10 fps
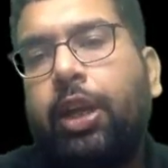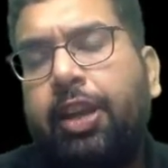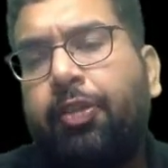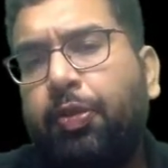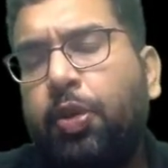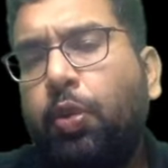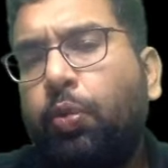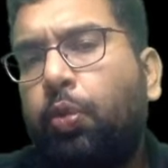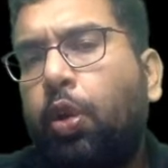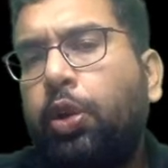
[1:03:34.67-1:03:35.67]
if you
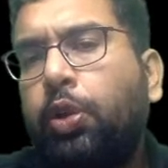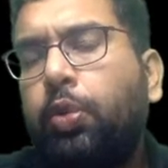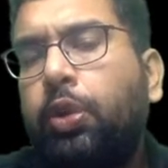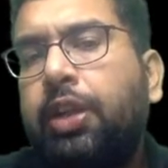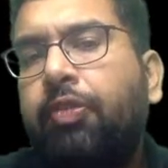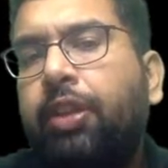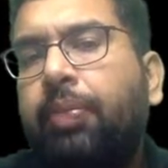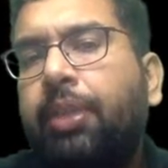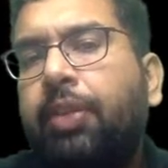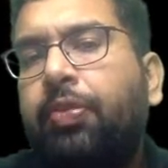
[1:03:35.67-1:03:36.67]
want to
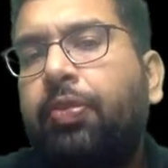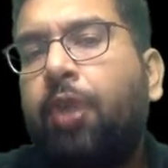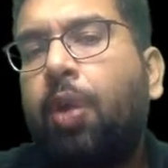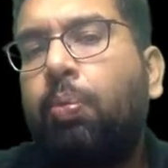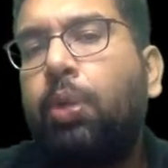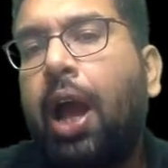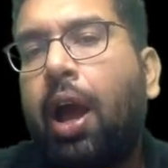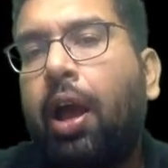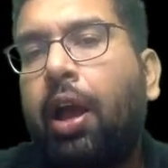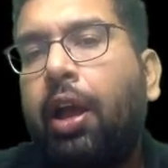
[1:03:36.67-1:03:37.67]
develop the formula,
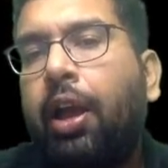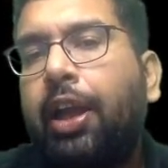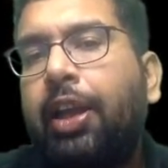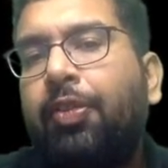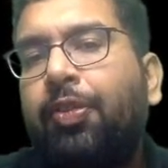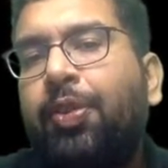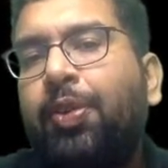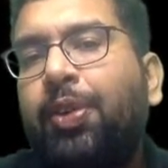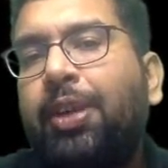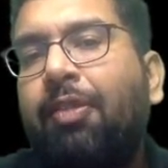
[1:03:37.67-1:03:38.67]
if
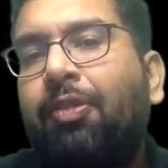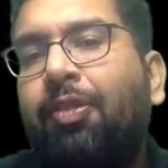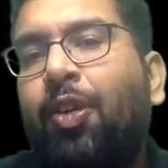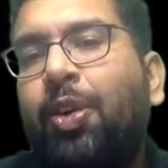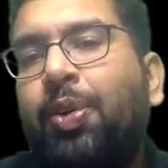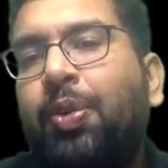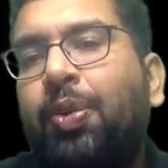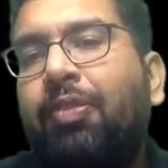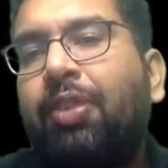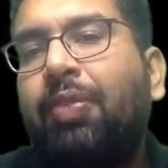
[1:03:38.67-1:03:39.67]
you want to
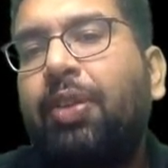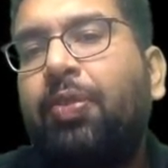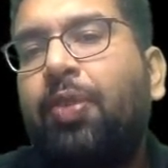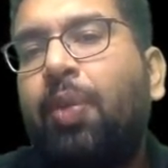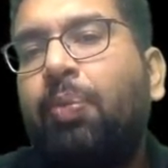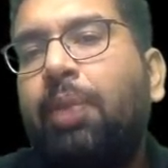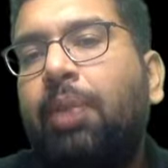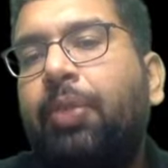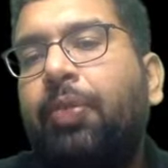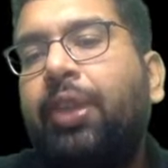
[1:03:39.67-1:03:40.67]
develop the formula
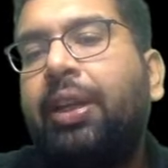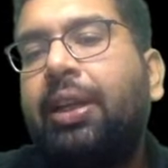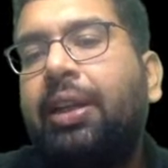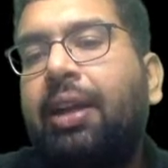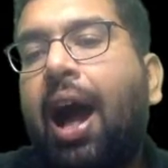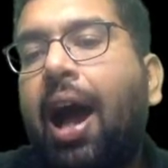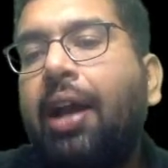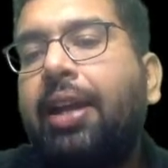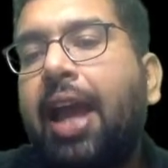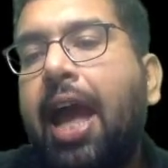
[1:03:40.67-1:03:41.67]
between
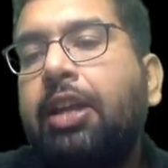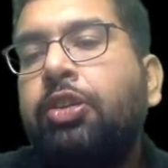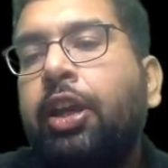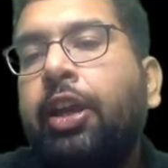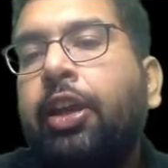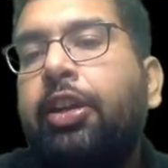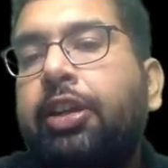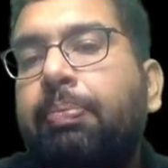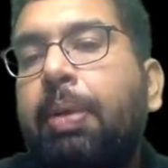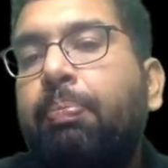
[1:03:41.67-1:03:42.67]
R dash,
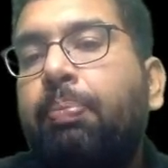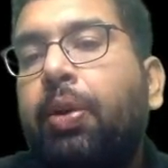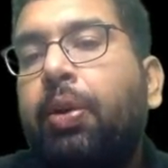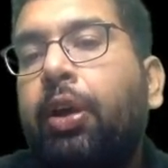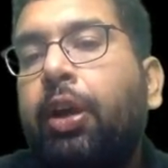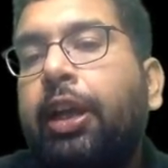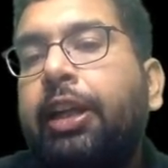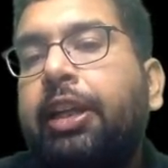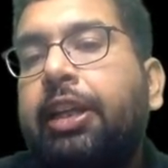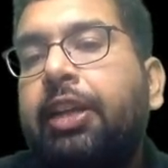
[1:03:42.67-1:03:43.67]
remember,
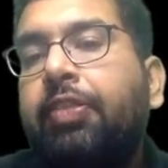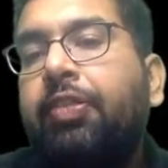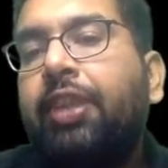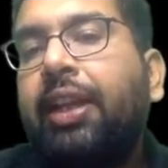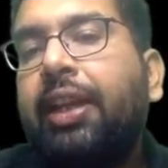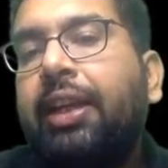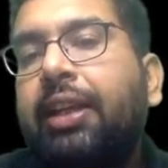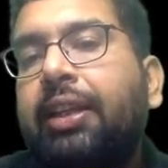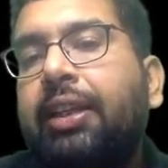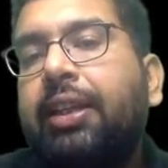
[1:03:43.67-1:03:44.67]
given
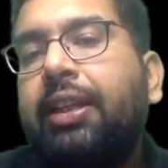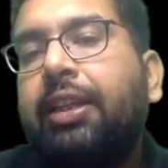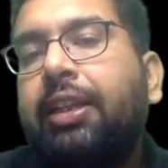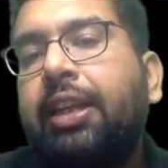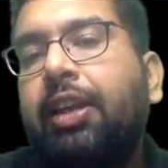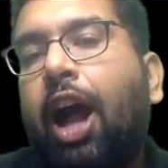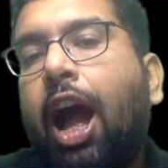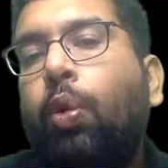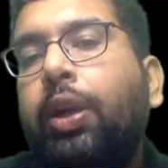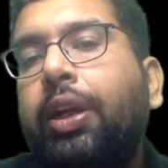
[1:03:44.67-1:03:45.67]
is, see
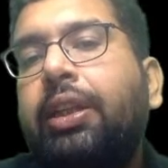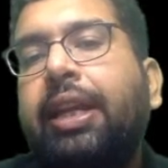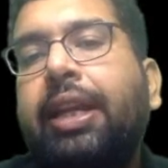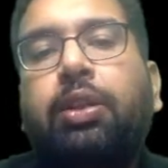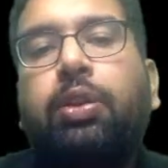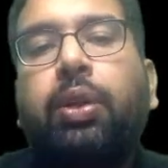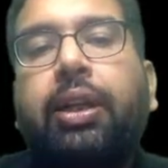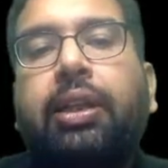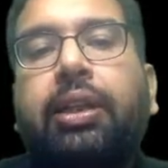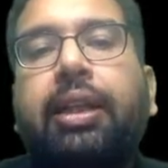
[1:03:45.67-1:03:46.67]
how it says. So
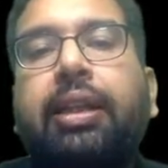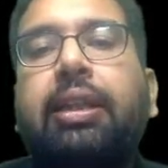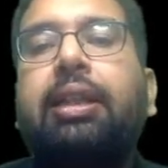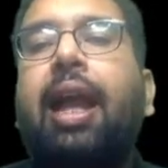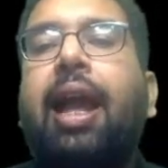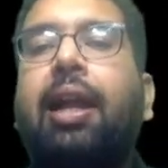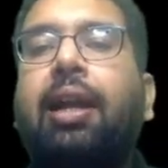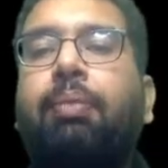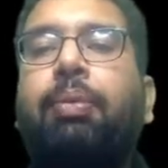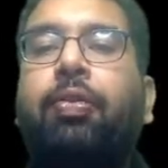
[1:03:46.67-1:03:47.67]
it says the
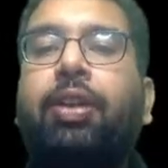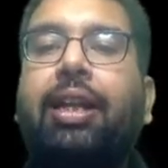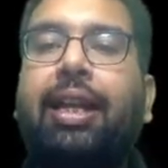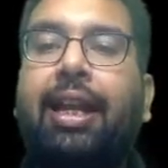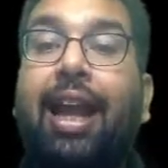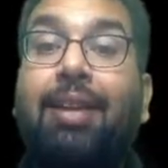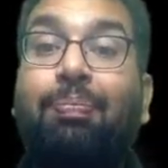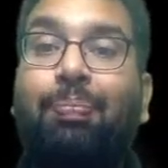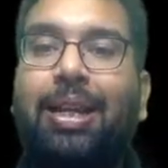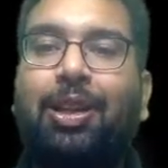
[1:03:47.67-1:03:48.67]
angle between A
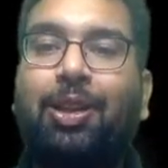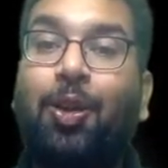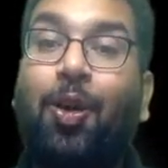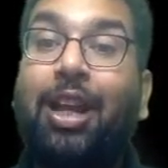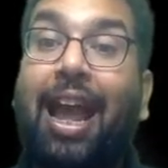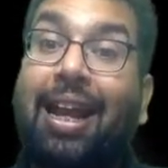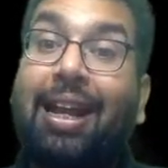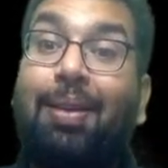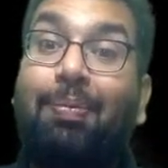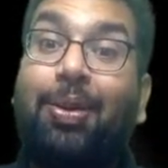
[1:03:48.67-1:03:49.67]
and B, not
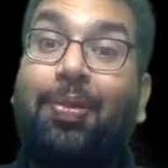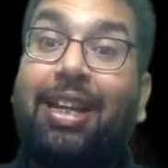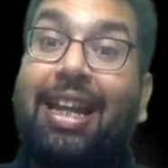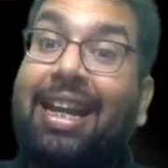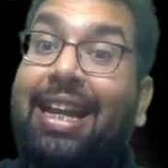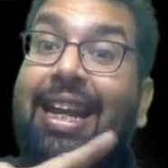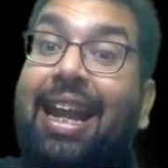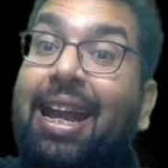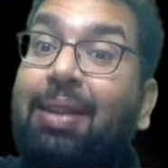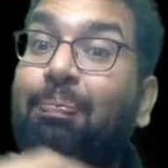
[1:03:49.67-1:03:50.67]
angle between A
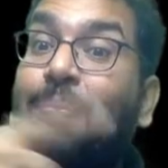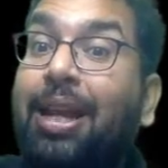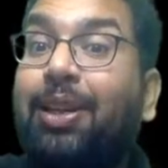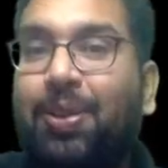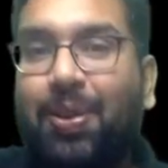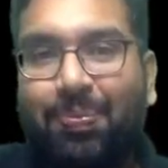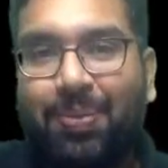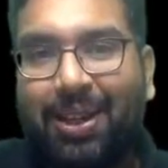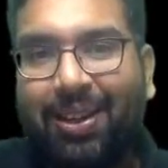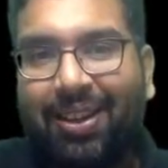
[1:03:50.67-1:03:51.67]
and minus of
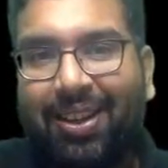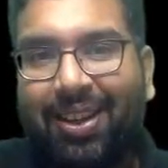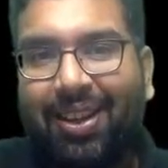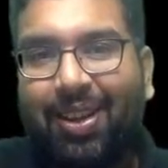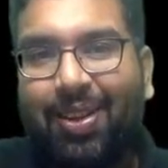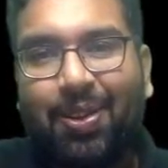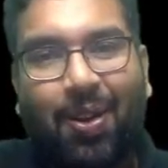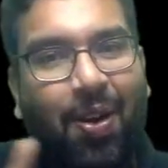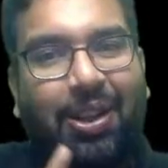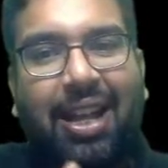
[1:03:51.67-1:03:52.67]
B,
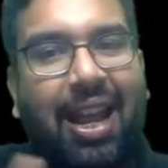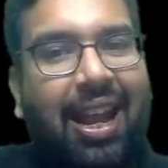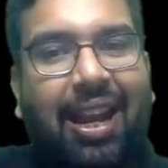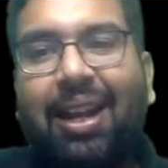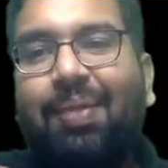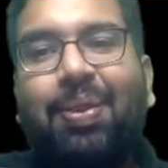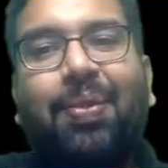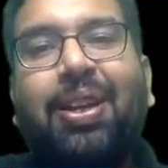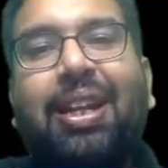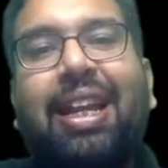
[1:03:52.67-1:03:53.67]
not the angle
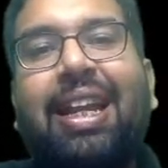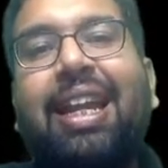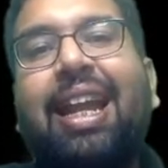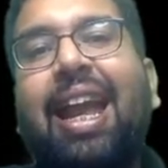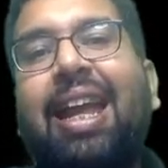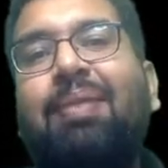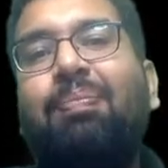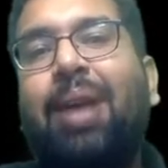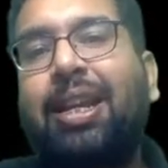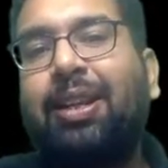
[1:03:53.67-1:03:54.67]
between A and
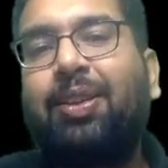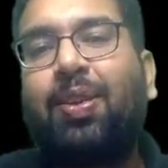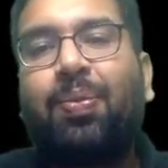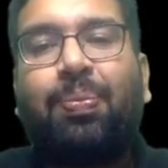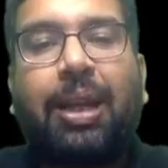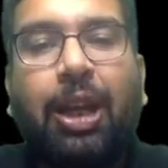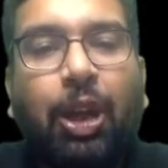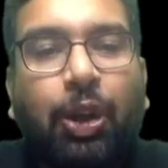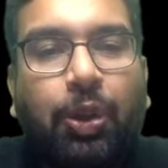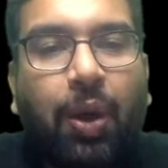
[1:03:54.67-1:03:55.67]
minus of B.
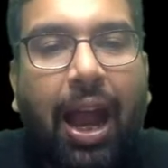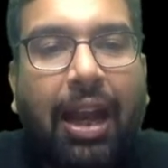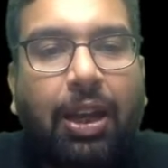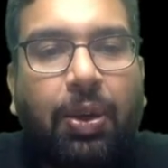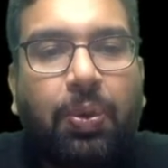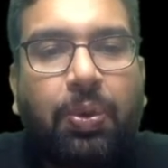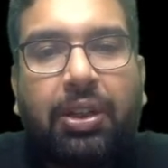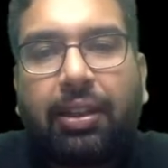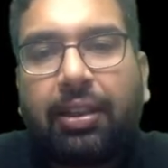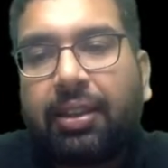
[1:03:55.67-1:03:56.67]
So I'll do,
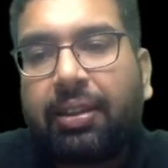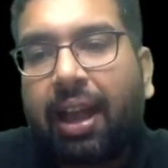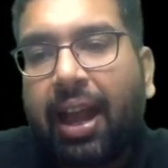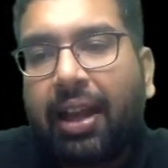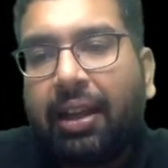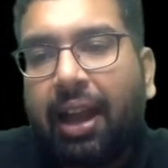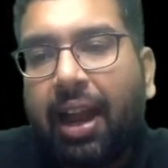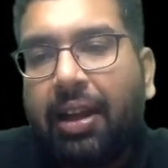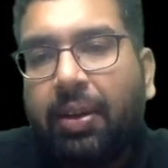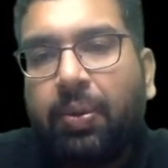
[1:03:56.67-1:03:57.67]

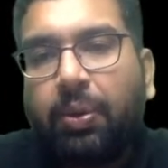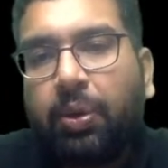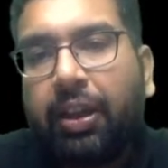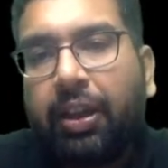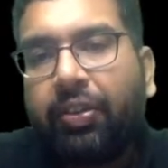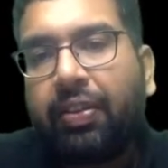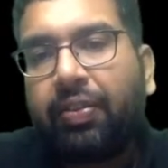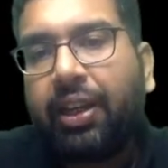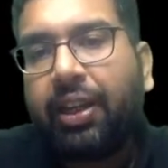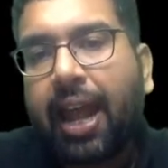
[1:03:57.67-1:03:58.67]
so if
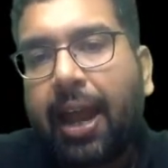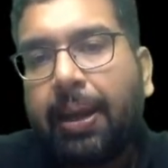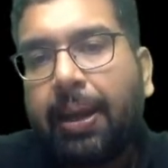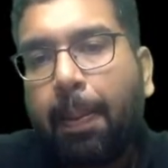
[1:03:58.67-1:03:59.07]
given that